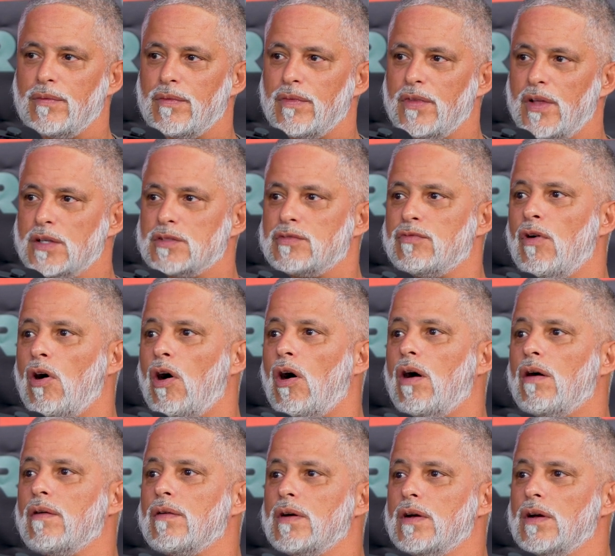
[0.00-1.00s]
thus
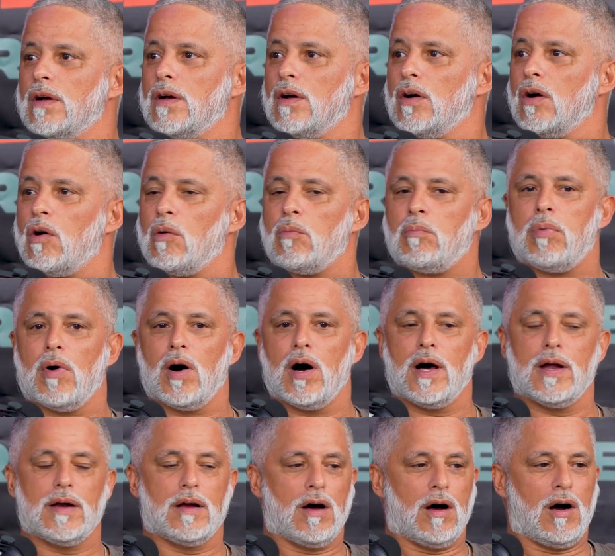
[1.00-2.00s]
far. Okay.
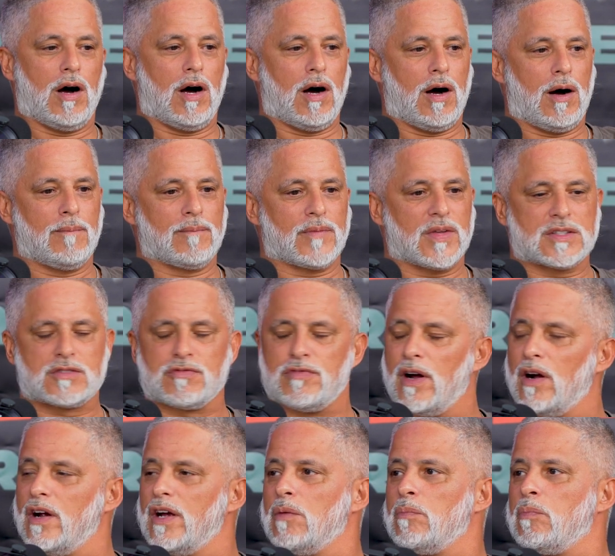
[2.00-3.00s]
But it's
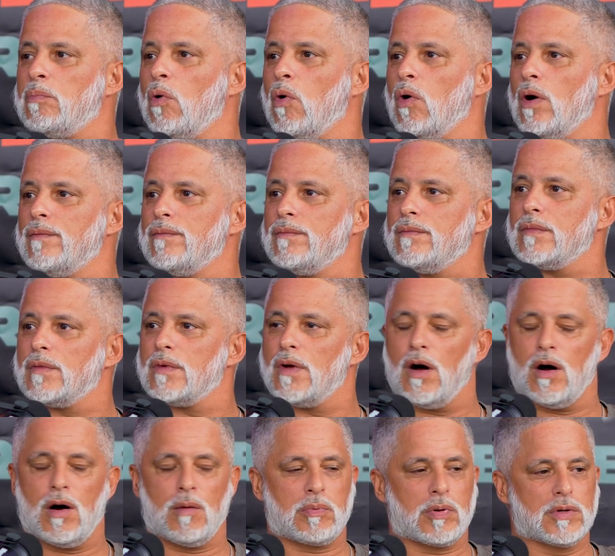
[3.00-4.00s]
very important.
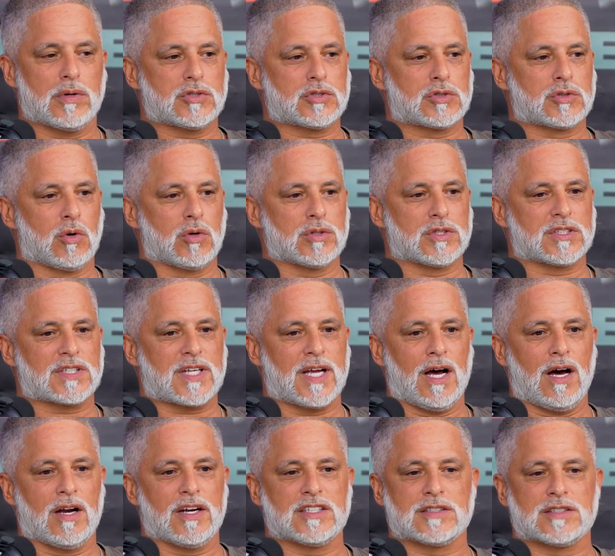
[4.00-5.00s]
Prince George's
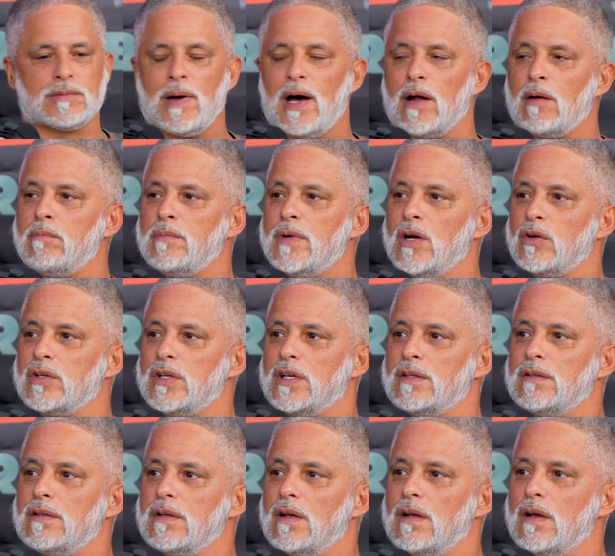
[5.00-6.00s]
County is about 1
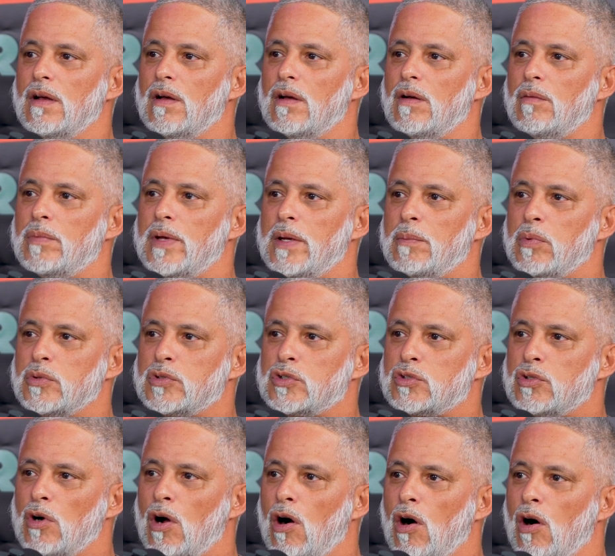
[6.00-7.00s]
million people
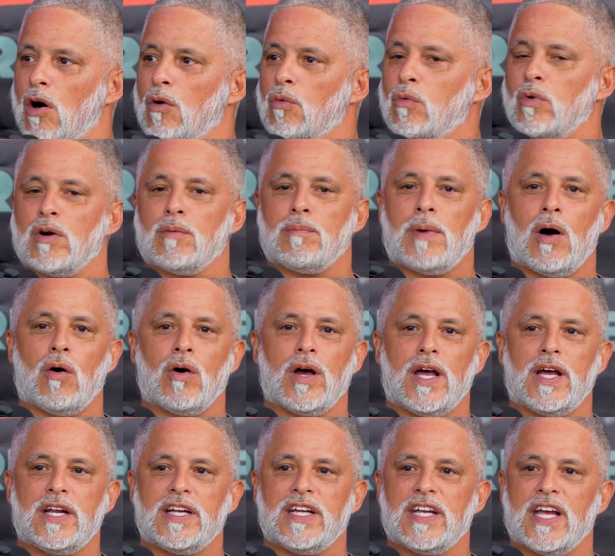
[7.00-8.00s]
strong. We're about
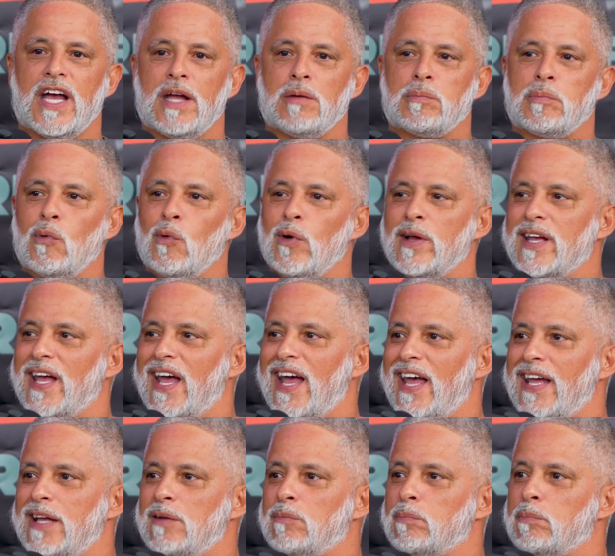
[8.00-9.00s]

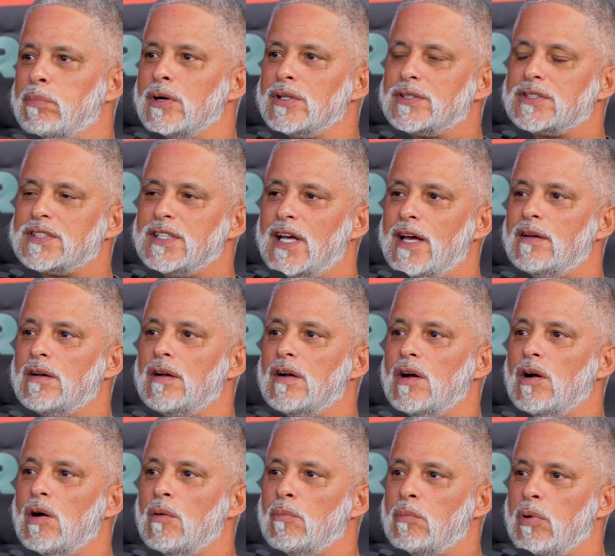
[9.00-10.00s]
88.8%
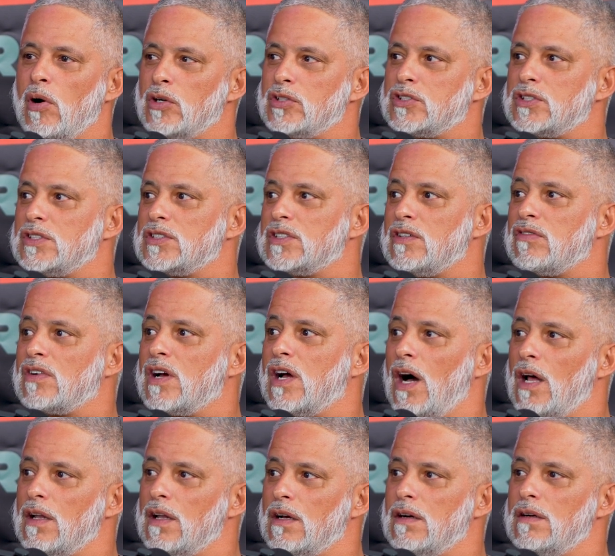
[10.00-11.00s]
persons of
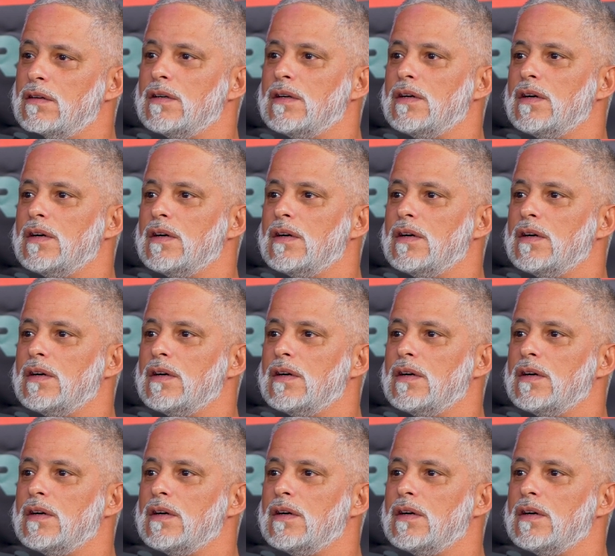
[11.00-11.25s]
color.